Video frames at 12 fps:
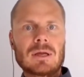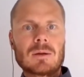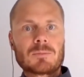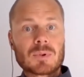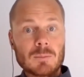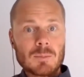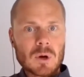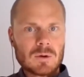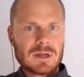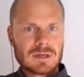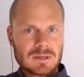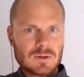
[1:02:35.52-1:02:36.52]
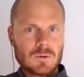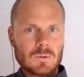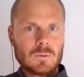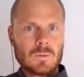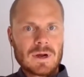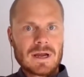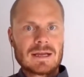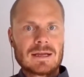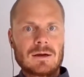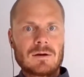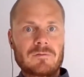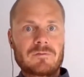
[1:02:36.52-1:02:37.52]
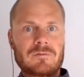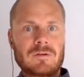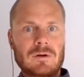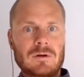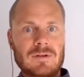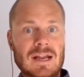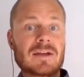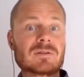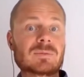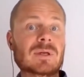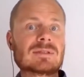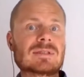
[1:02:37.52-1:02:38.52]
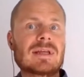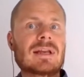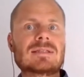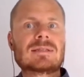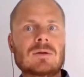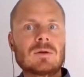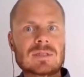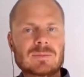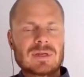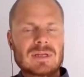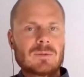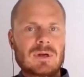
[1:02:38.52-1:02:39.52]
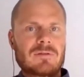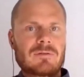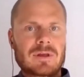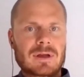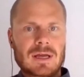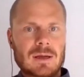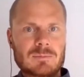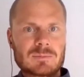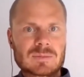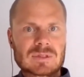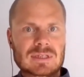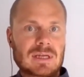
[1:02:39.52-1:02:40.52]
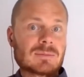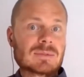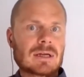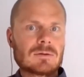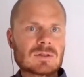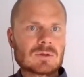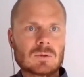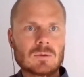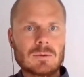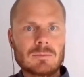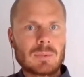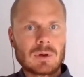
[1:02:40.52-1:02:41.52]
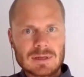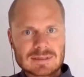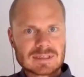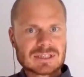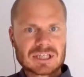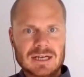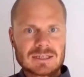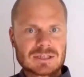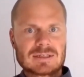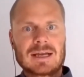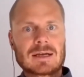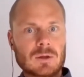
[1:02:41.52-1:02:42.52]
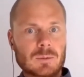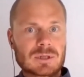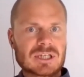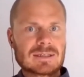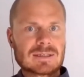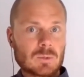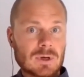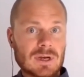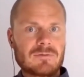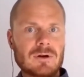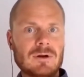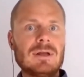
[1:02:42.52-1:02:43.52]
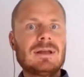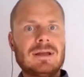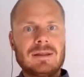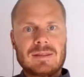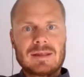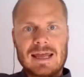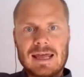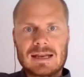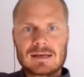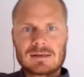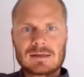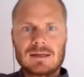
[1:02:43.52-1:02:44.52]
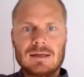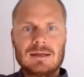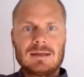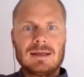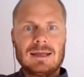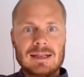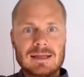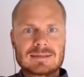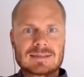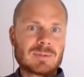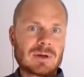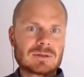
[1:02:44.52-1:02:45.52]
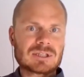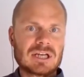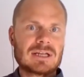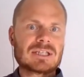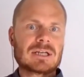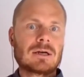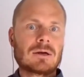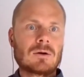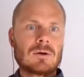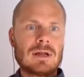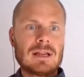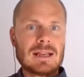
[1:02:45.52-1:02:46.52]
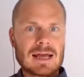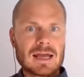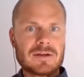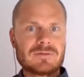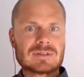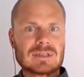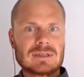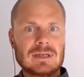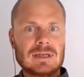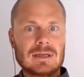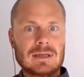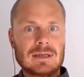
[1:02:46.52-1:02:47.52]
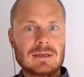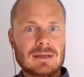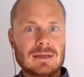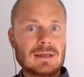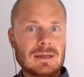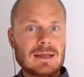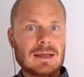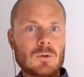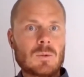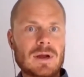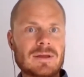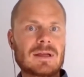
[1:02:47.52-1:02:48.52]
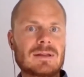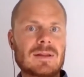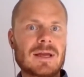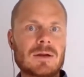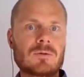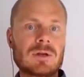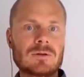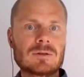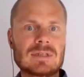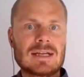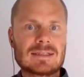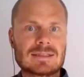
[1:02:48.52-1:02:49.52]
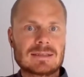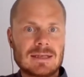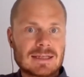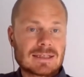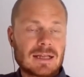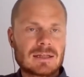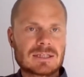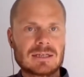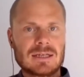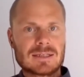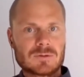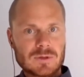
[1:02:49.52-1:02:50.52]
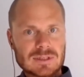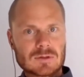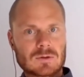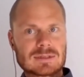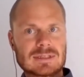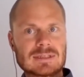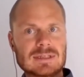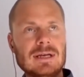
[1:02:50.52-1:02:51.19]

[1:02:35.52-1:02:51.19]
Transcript: promoting new way of lives, because that is ultimately what everything comes down to: policy changes, economic changes, whatever. In the end, it is about changing our lives in a way that they reduce less energy and less resources.